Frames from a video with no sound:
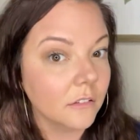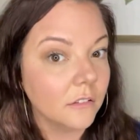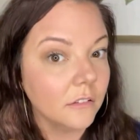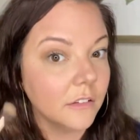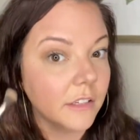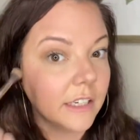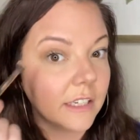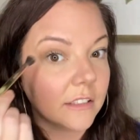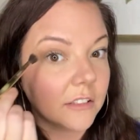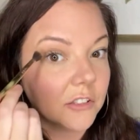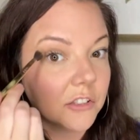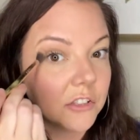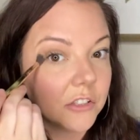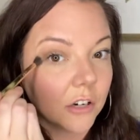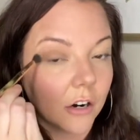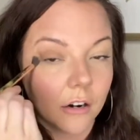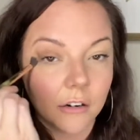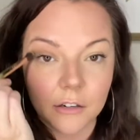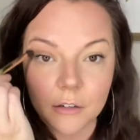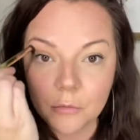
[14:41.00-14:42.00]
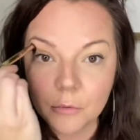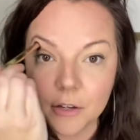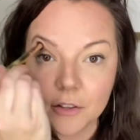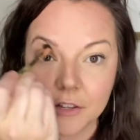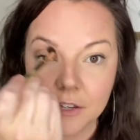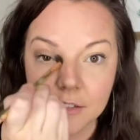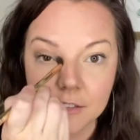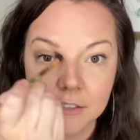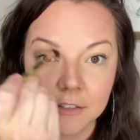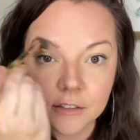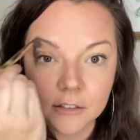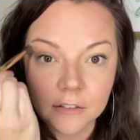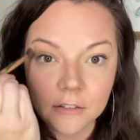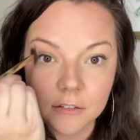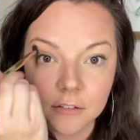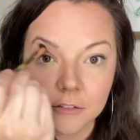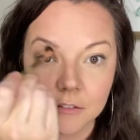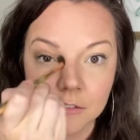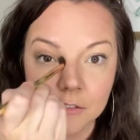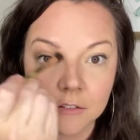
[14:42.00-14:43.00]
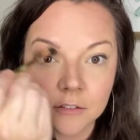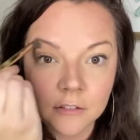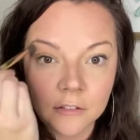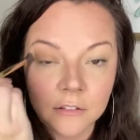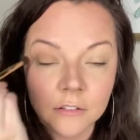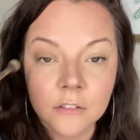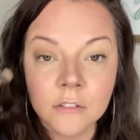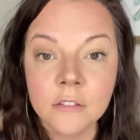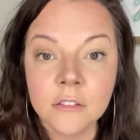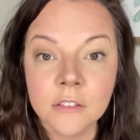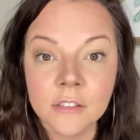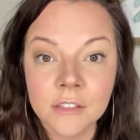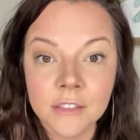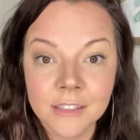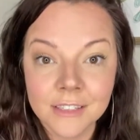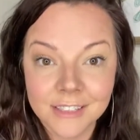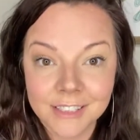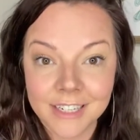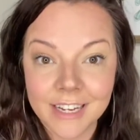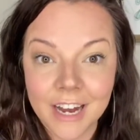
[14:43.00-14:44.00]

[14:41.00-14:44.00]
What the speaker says: getting started with it. See